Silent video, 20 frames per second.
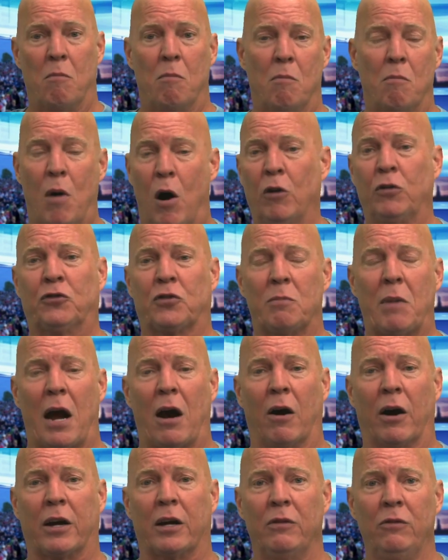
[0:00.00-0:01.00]
most
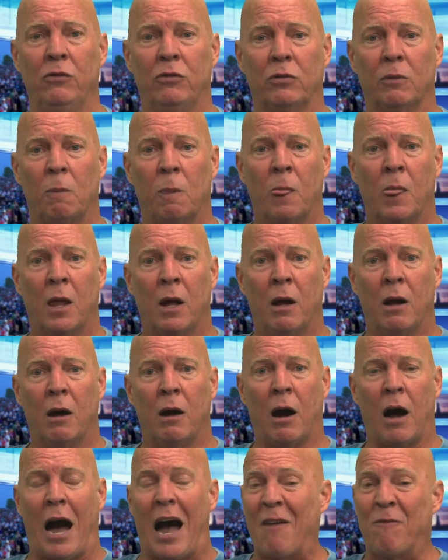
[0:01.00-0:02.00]
Americans,
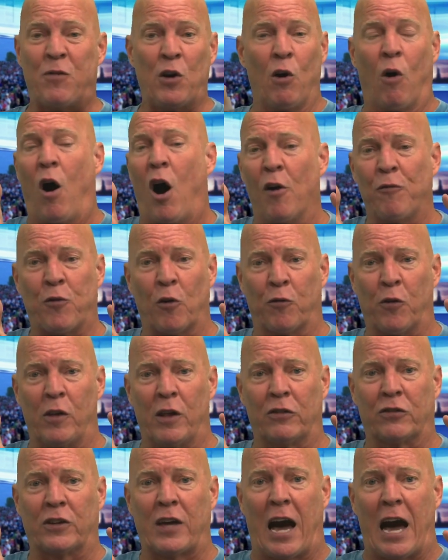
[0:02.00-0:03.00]
I feel awful for
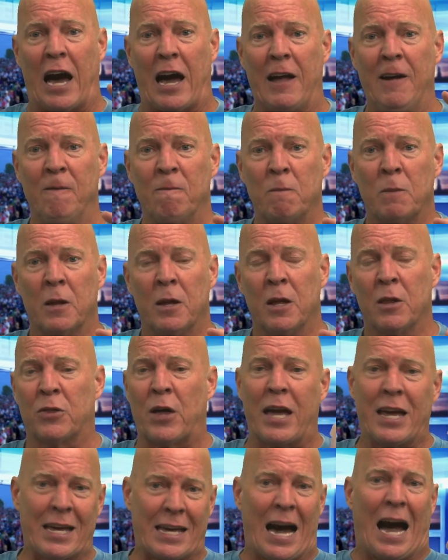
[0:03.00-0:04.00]
this guy.
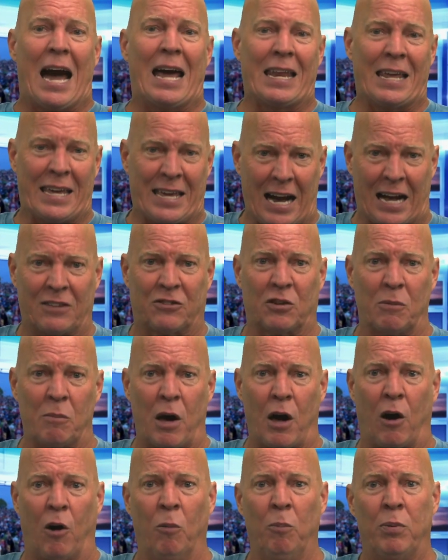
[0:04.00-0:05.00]
Thank God he got some
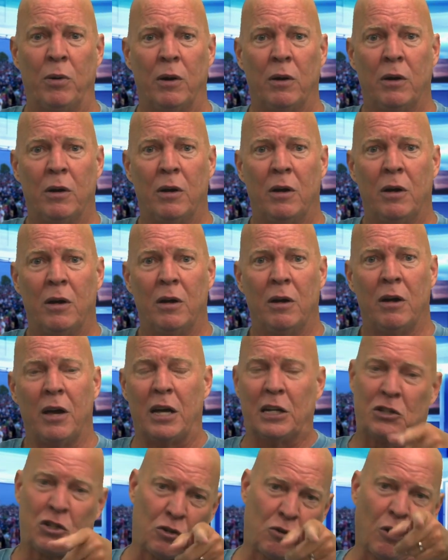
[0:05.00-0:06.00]
help.
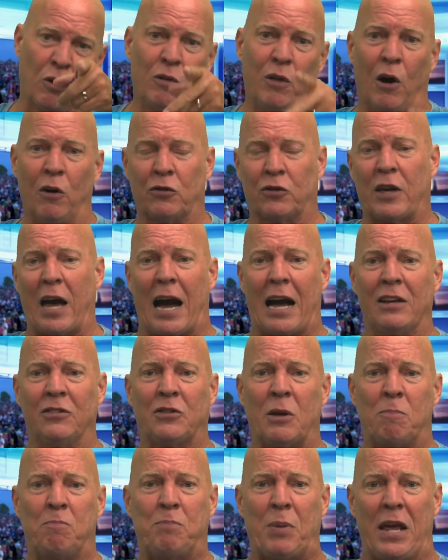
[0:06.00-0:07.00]
And screw those guys
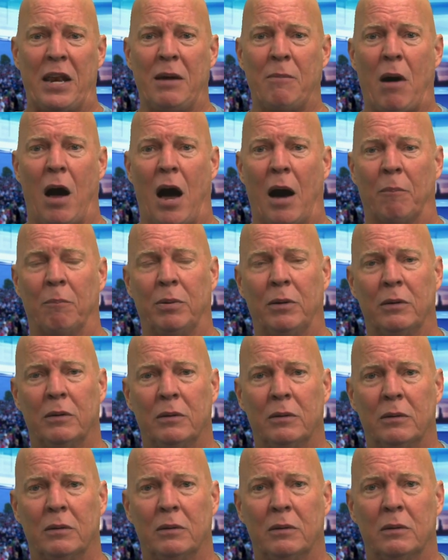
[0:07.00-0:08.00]
that beat him up.
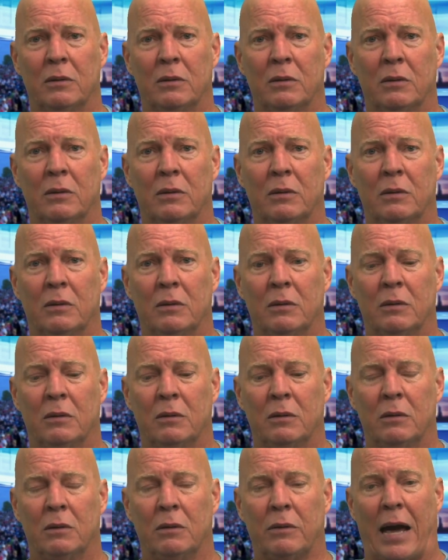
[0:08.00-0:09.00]

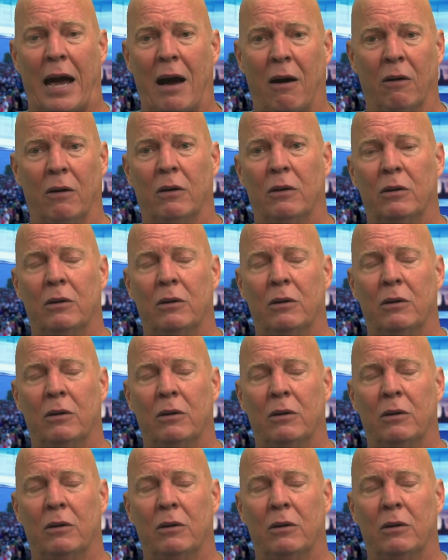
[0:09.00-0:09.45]
Now,